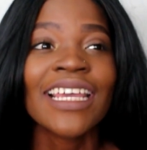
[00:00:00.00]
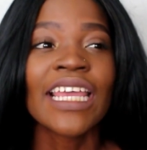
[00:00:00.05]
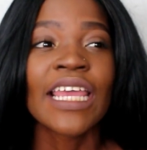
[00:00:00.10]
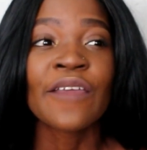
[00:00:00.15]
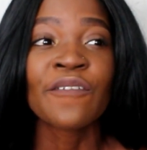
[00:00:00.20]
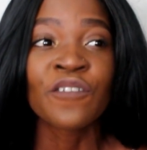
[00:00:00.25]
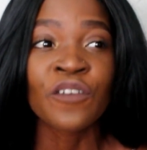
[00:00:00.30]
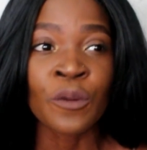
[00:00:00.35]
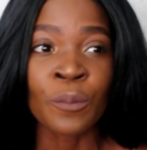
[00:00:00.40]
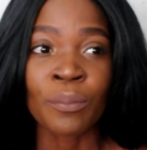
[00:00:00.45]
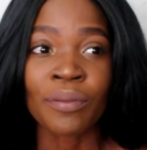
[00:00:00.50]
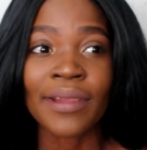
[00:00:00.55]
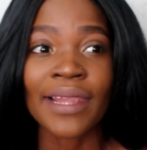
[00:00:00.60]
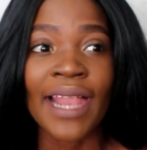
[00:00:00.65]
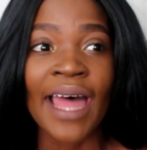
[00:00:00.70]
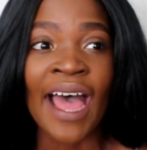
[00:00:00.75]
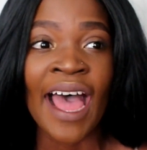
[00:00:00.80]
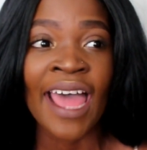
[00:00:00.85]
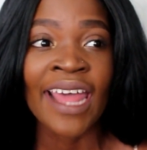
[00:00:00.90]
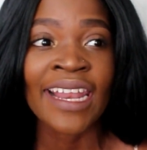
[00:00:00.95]
If you
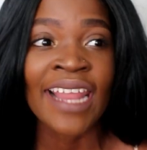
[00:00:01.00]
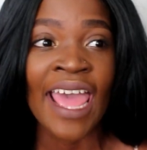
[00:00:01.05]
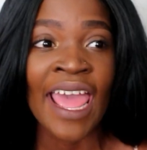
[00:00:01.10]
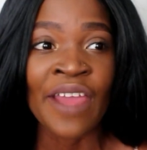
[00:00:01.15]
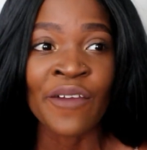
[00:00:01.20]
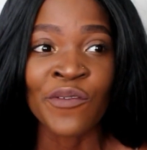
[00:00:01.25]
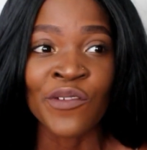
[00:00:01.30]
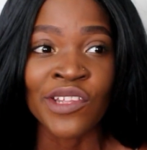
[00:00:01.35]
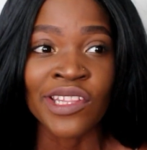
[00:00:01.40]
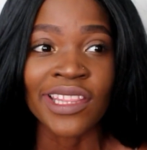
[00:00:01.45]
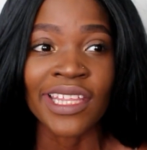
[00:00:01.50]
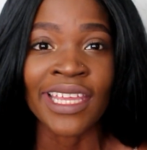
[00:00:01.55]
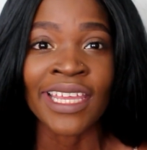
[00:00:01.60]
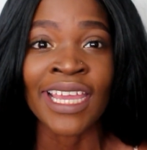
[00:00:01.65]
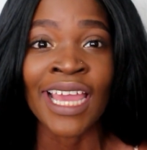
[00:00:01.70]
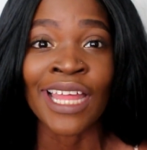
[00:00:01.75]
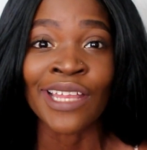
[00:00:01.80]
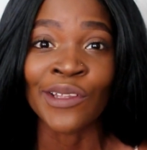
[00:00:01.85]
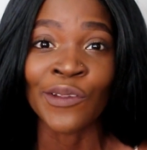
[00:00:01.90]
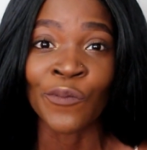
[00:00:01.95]
plan
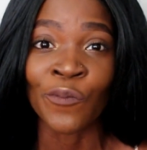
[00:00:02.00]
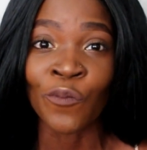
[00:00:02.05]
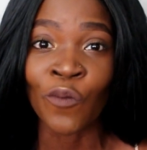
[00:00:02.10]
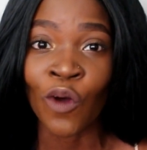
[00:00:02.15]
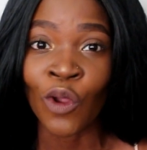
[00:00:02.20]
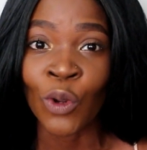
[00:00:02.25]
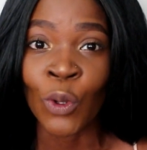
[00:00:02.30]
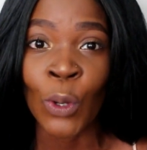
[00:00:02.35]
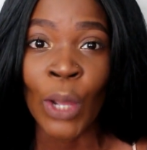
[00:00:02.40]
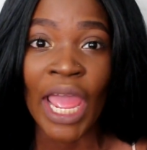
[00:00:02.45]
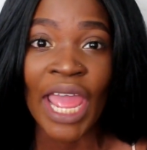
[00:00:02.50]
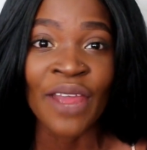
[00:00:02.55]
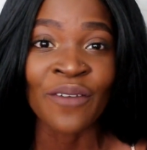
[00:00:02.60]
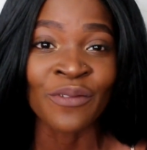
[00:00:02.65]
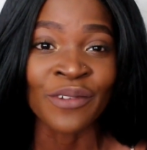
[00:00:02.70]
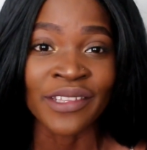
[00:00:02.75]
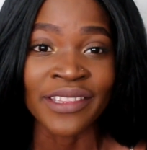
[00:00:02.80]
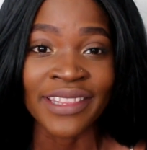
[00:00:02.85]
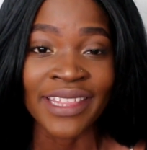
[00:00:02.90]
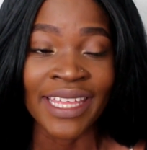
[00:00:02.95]
everything and you follow
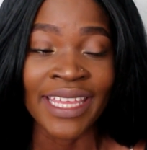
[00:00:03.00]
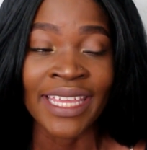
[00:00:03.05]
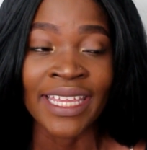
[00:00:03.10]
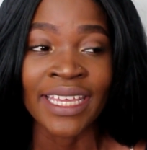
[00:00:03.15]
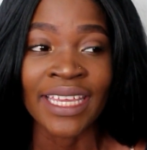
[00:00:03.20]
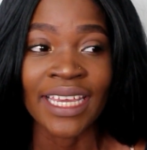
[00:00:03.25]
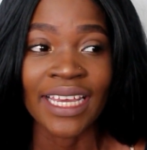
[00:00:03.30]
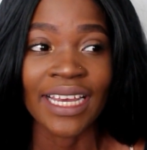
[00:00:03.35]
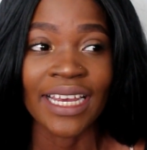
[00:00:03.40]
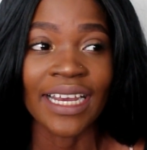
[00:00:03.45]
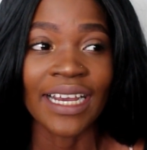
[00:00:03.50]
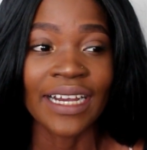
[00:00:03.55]
everything